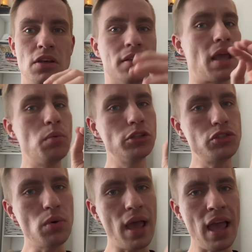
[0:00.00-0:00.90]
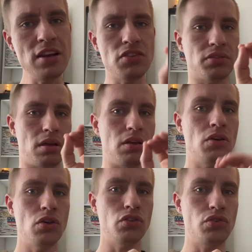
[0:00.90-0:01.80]
They will do anything
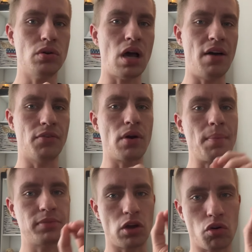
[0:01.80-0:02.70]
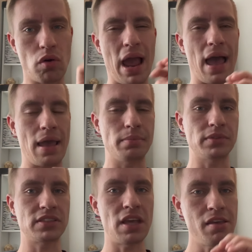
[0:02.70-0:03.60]
to cover up the
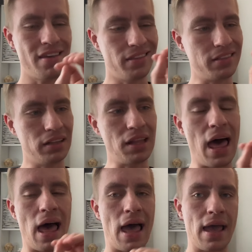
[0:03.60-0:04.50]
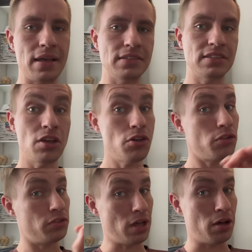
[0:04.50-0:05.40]
crimes, the lies,
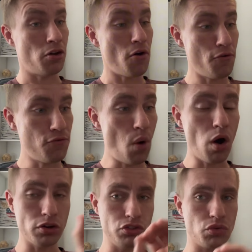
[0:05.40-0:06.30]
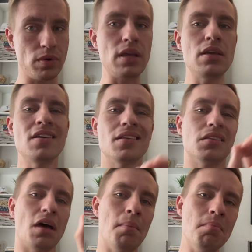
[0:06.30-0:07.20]
the forgery,
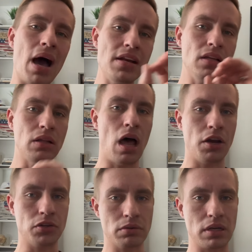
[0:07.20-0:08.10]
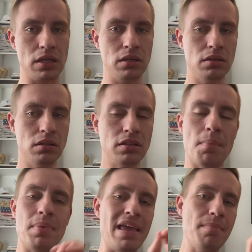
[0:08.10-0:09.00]
the money laundering, the
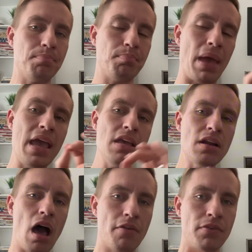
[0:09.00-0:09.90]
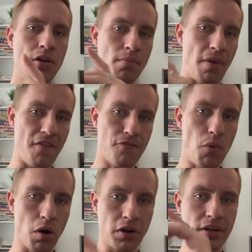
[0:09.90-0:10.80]
being paid off by
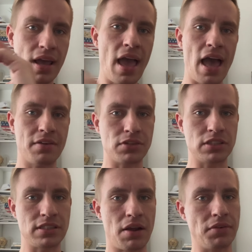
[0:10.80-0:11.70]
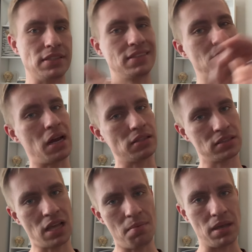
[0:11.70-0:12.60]
foreign adversaries that is
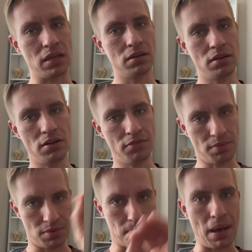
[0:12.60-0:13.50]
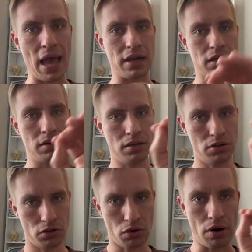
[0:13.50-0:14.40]
coming from the Biden
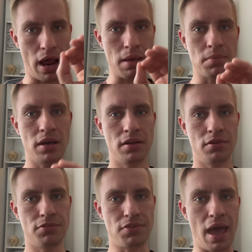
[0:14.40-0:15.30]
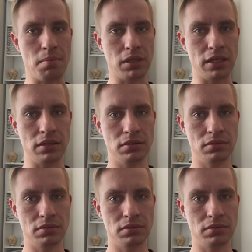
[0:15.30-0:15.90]
crime family.